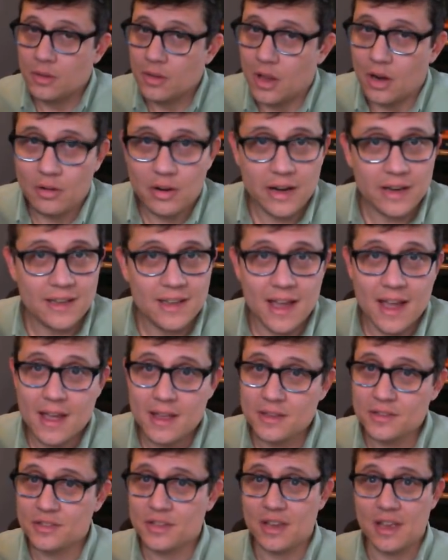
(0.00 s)
All right,
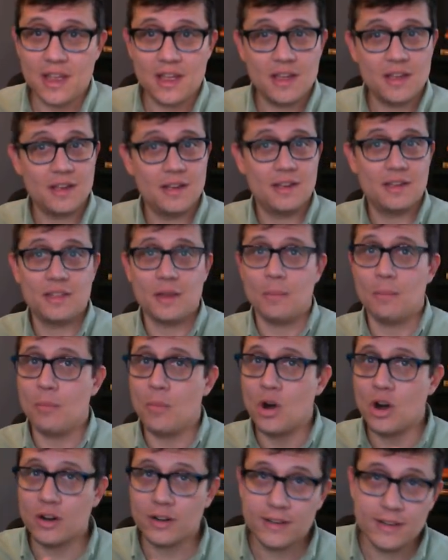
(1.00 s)
guys, the
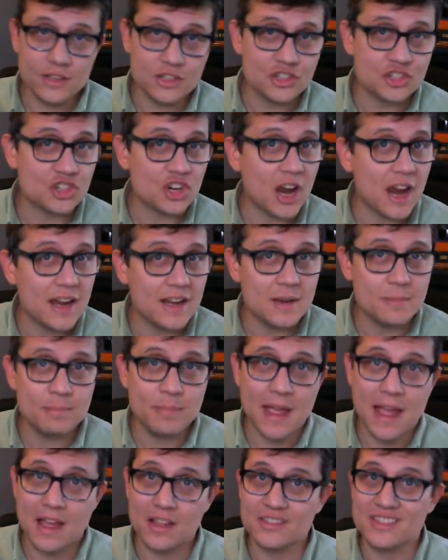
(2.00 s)
markets tried to
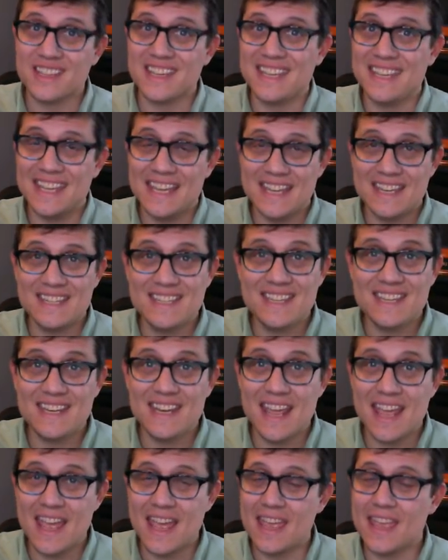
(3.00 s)
bounce again
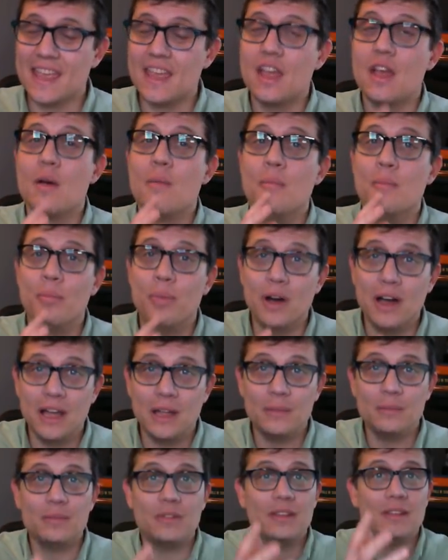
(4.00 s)
today,
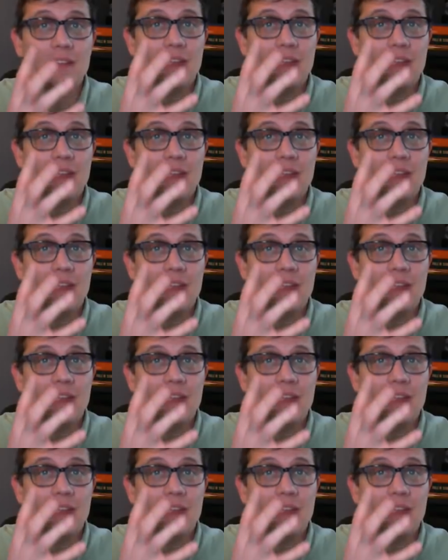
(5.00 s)
but